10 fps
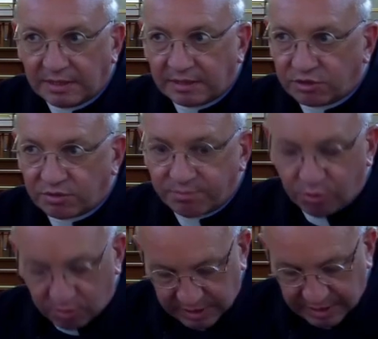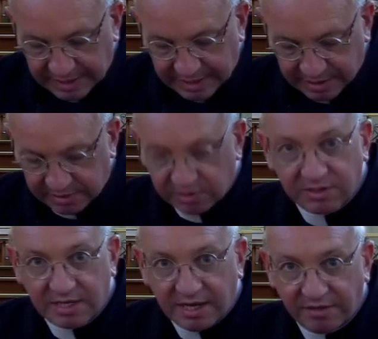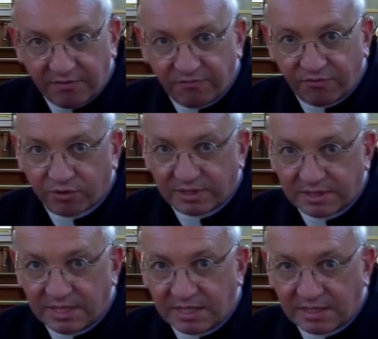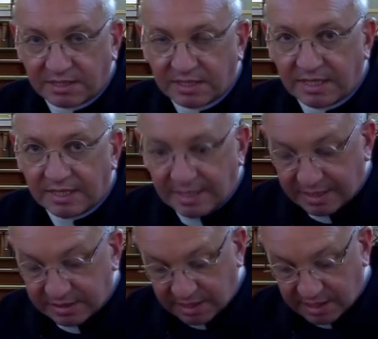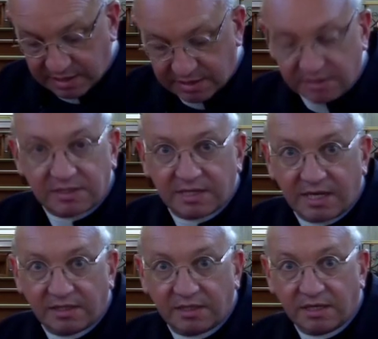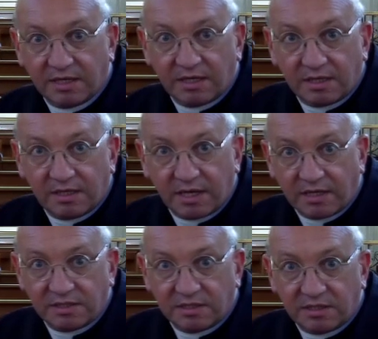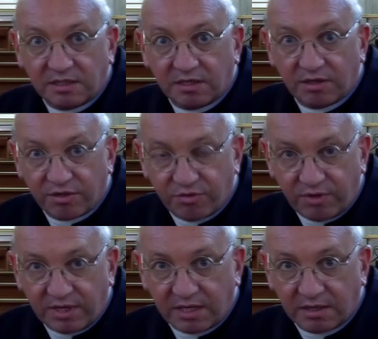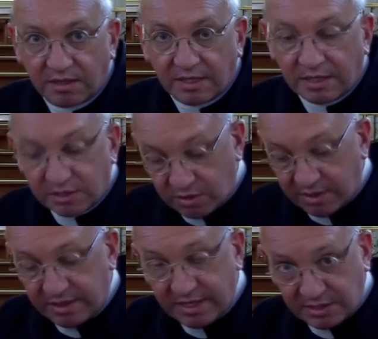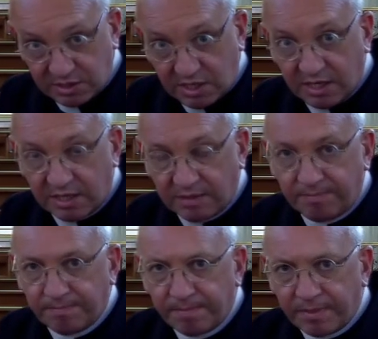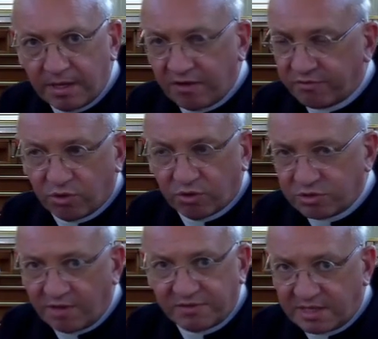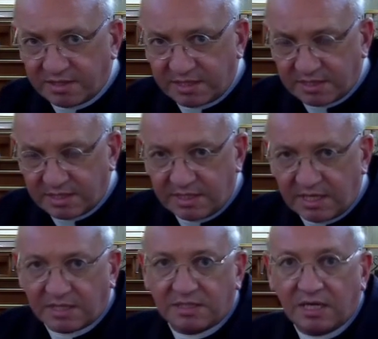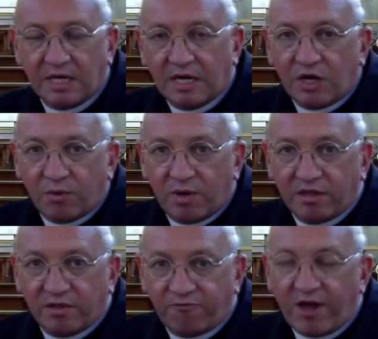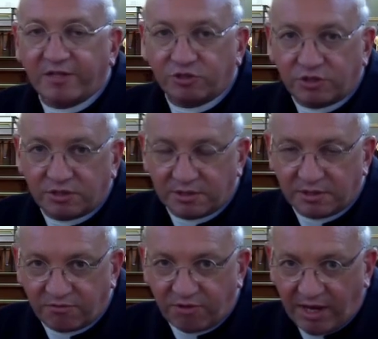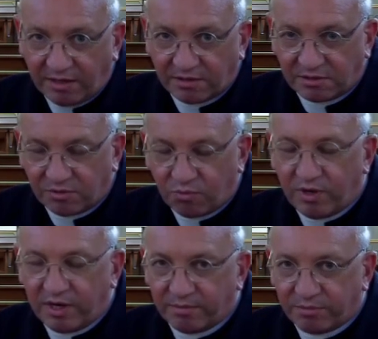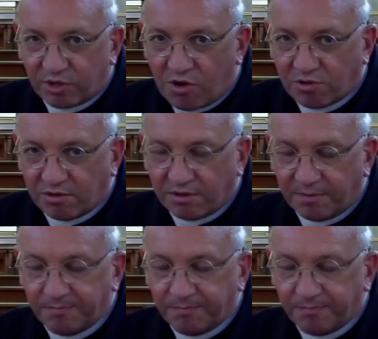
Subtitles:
She was born in 1046 and died in 1093. So in this time, of course, you have 1066, when the French invade, William the Conqueror.